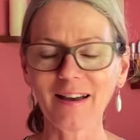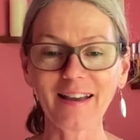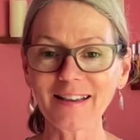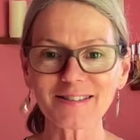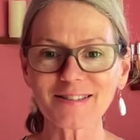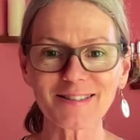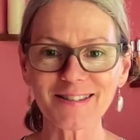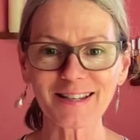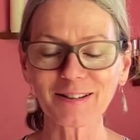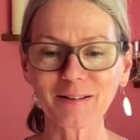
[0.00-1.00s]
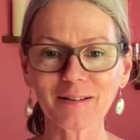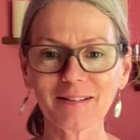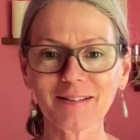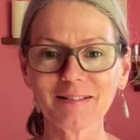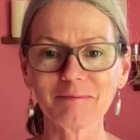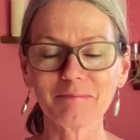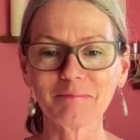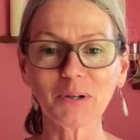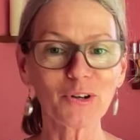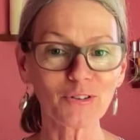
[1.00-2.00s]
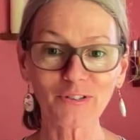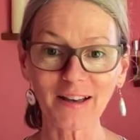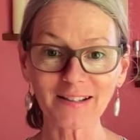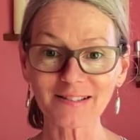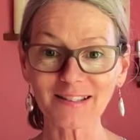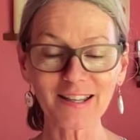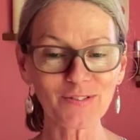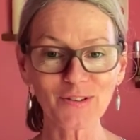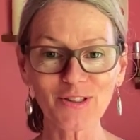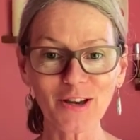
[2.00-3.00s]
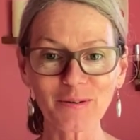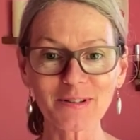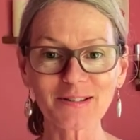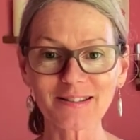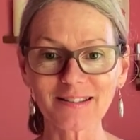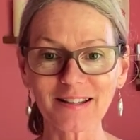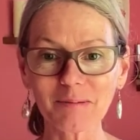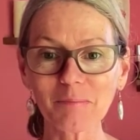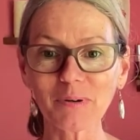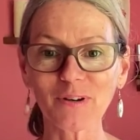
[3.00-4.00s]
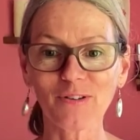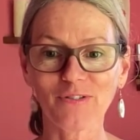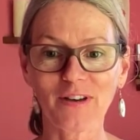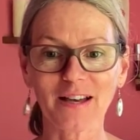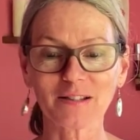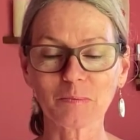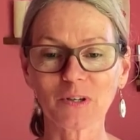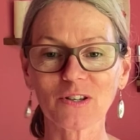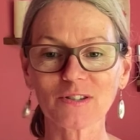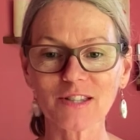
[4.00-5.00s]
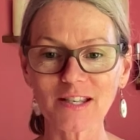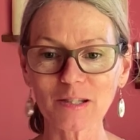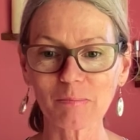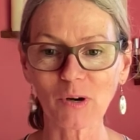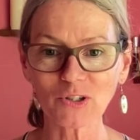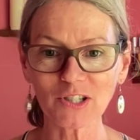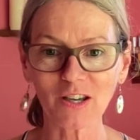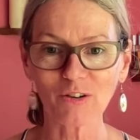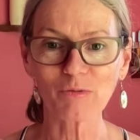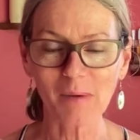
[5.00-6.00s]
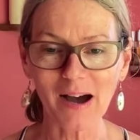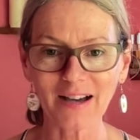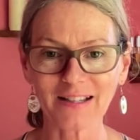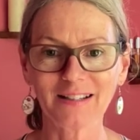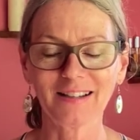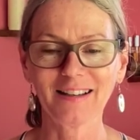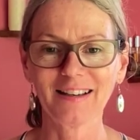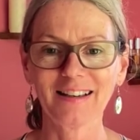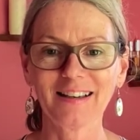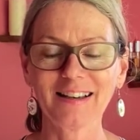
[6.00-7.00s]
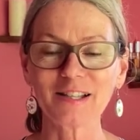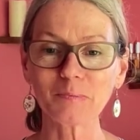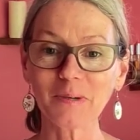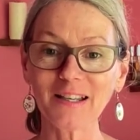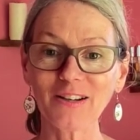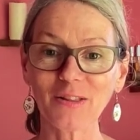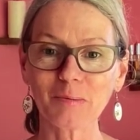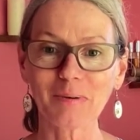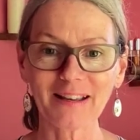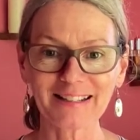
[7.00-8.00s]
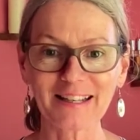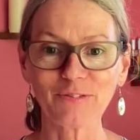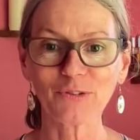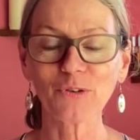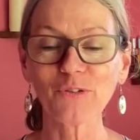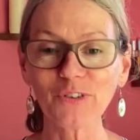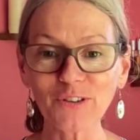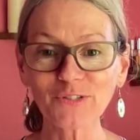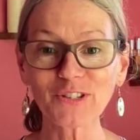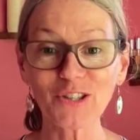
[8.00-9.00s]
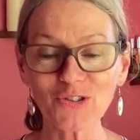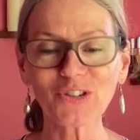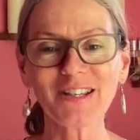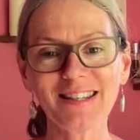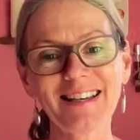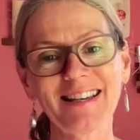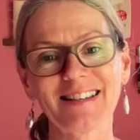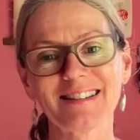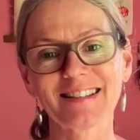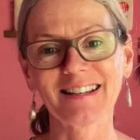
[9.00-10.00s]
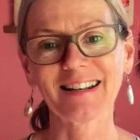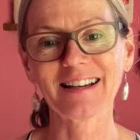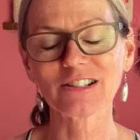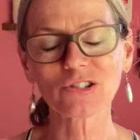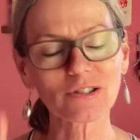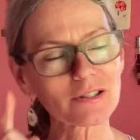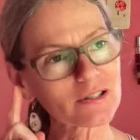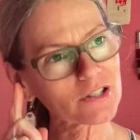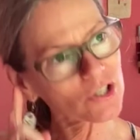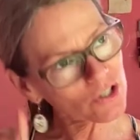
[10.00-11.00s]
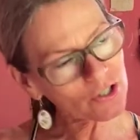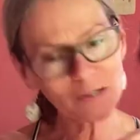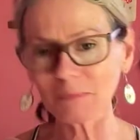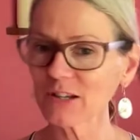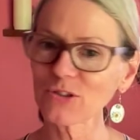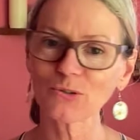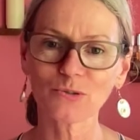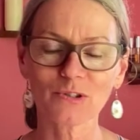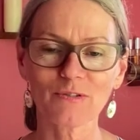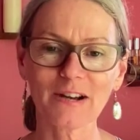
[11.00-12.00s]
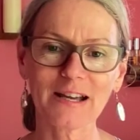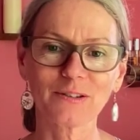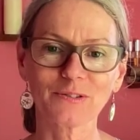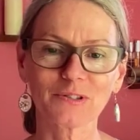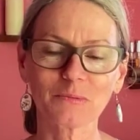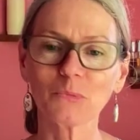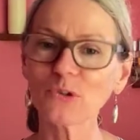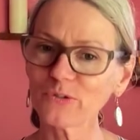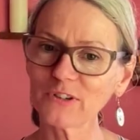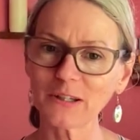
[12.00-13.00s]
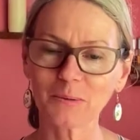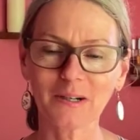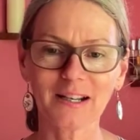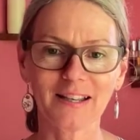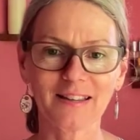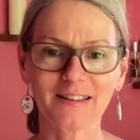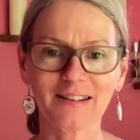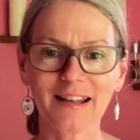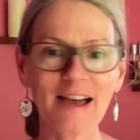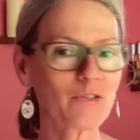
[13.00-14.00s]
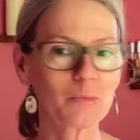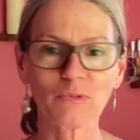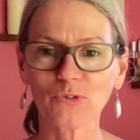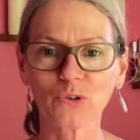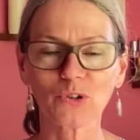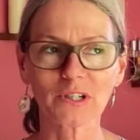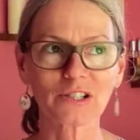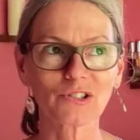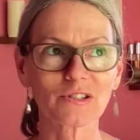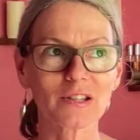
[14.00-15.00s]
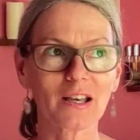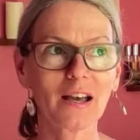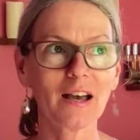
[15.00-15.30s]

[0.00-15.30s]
It's still perfect even though it's imperfect, because this body of mine has been on the planet for fifty-three years, and I just turn my thoughts around more frequently than ever before, and I just think